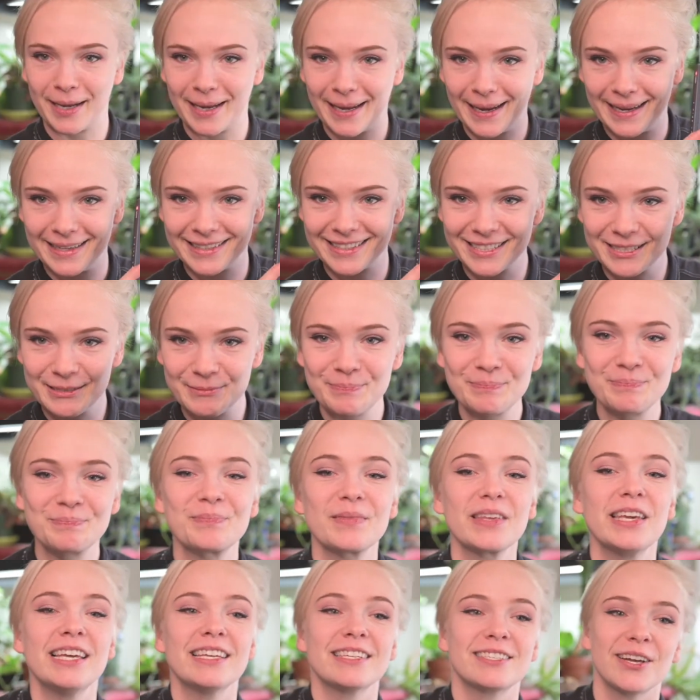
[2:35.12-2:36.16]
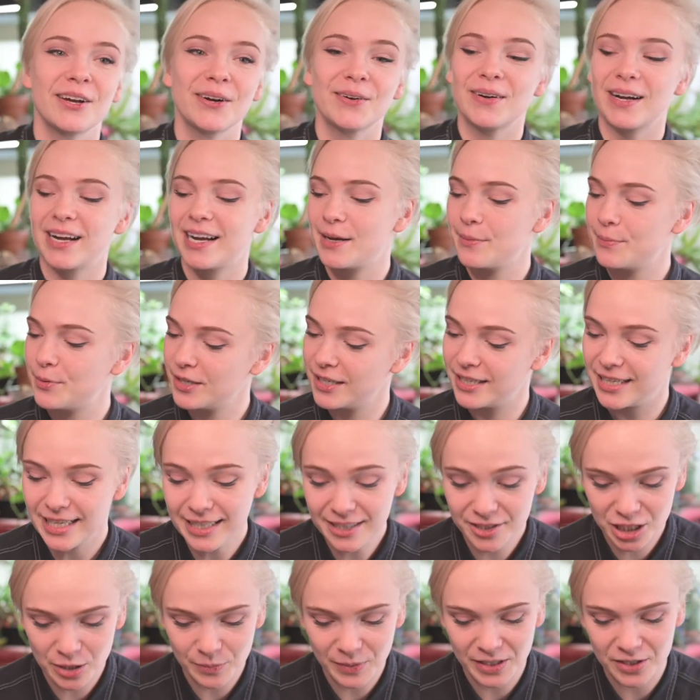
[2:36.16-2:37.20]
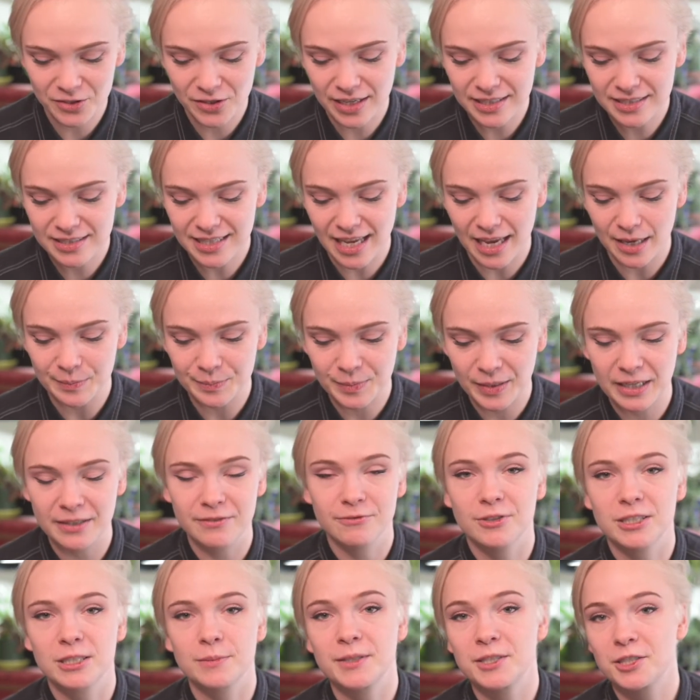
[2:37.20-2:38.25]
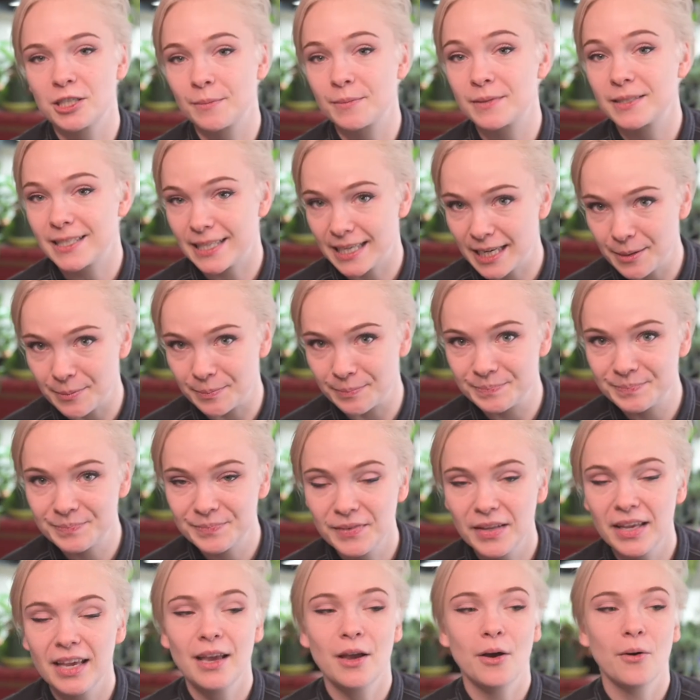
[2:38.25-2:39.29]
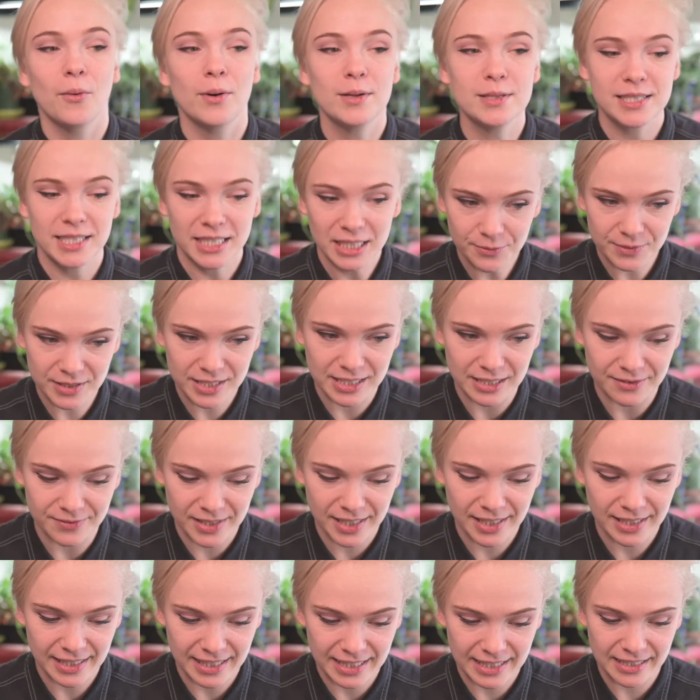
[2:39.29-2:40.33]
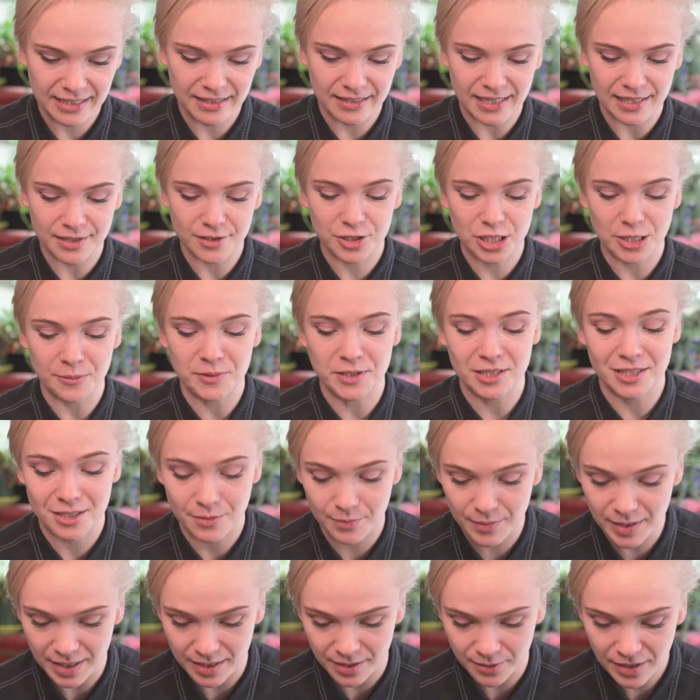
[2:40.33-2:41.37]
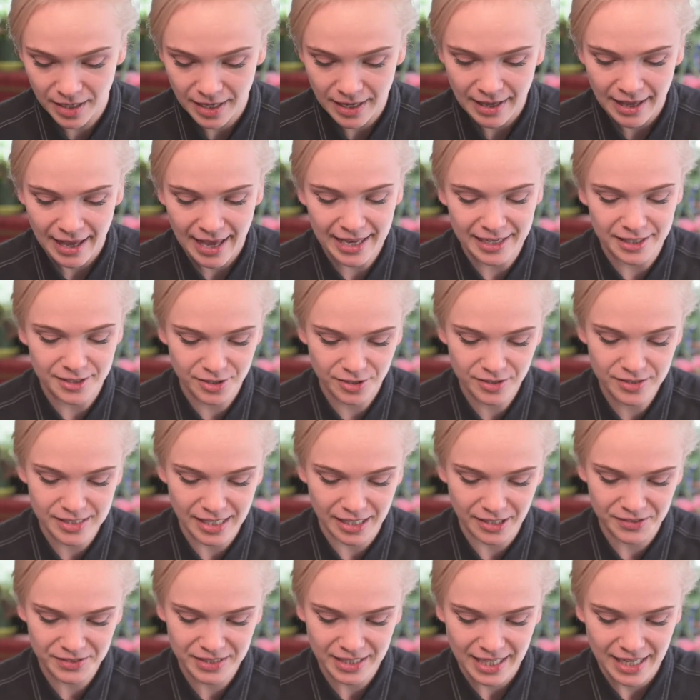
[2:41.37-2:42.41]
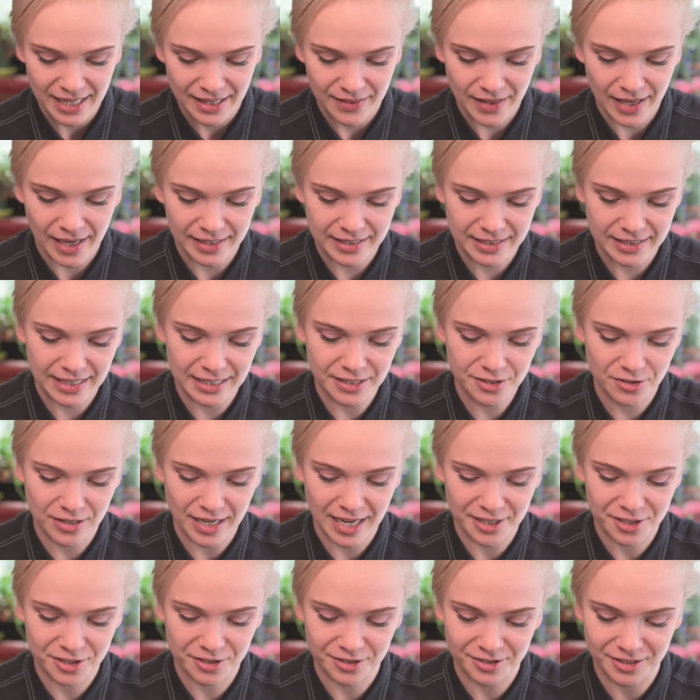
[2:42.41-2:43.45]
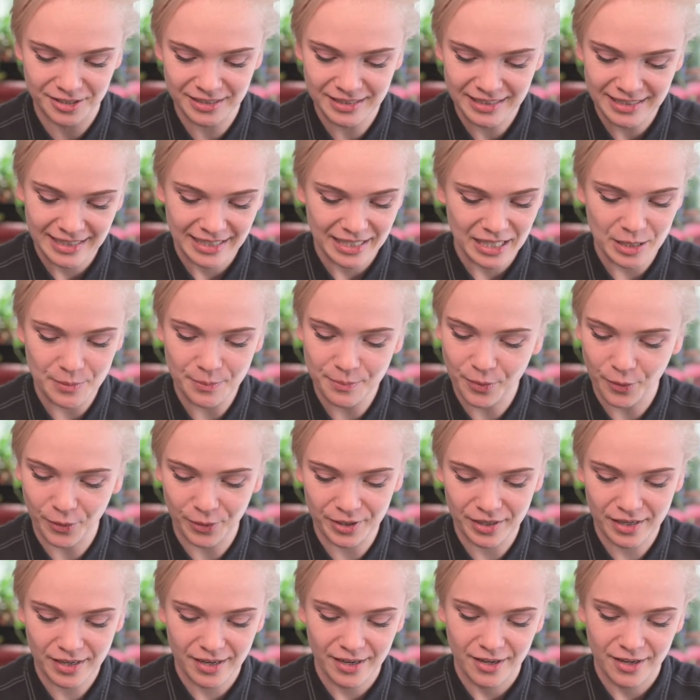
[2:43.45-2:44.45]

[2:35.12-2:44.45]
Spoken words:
hands. So I put in his shipping address and paid for it to be shipped to him. Once he received it, he then shipped it to me, and it turns out that international import